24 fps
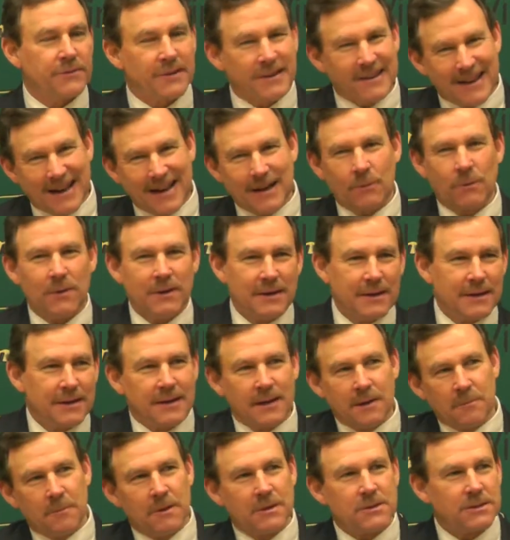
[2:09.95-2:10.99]
Tonight, we didn't
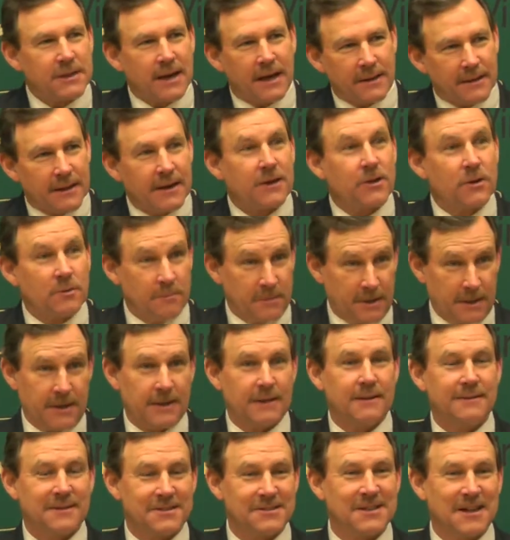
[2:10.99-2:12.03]
get much out of that
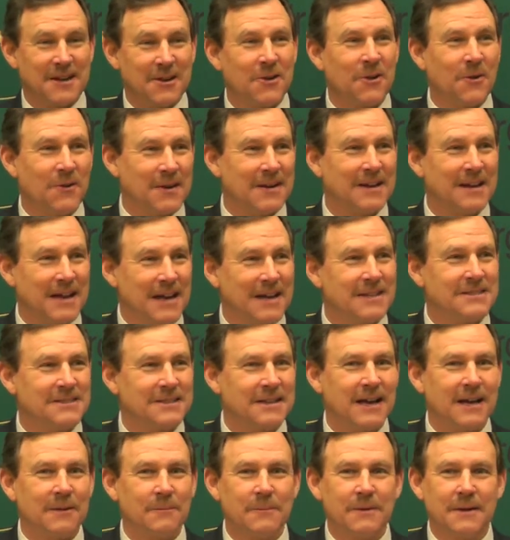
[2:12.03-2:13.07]
committee, as I called it last
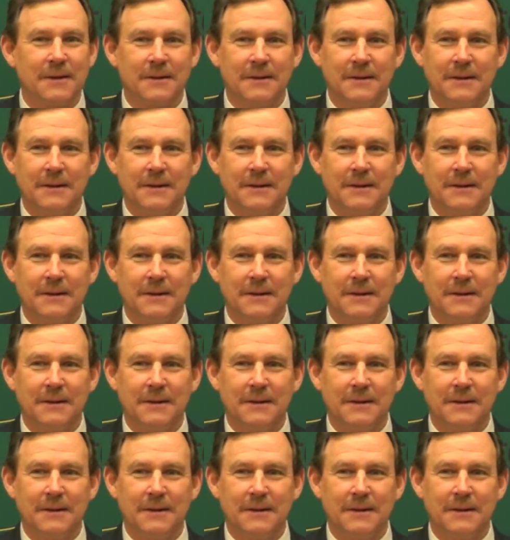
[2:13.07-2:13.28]
time.